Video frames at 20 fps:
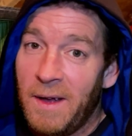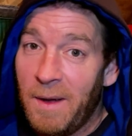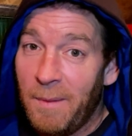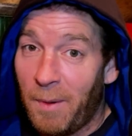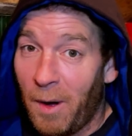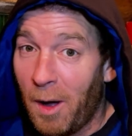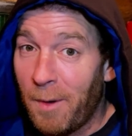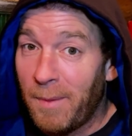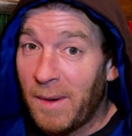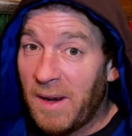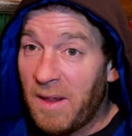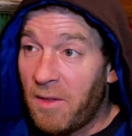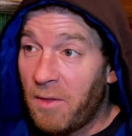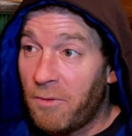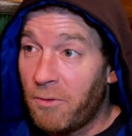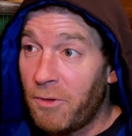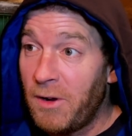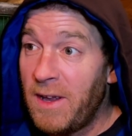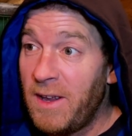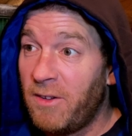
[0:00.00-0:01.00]
but I'm only
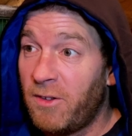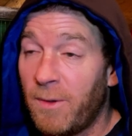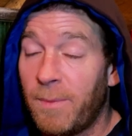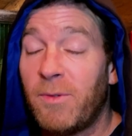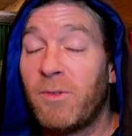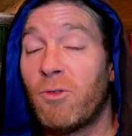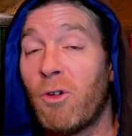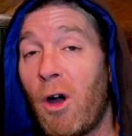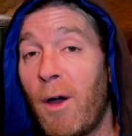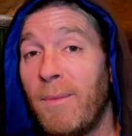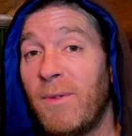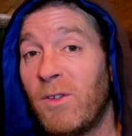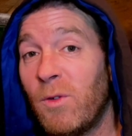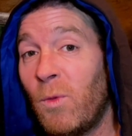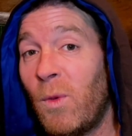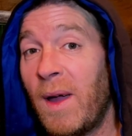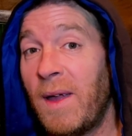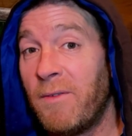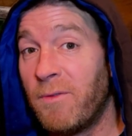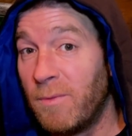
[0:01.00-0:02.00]
three subscribers
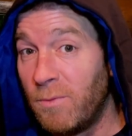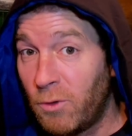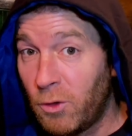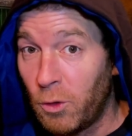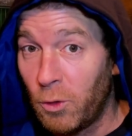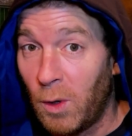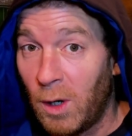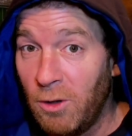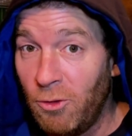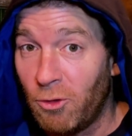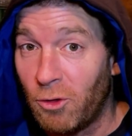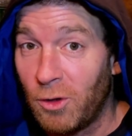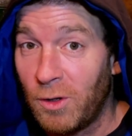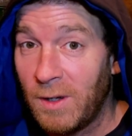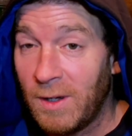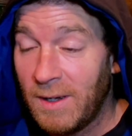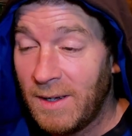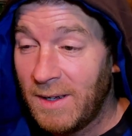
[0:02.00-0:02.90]
away from 200.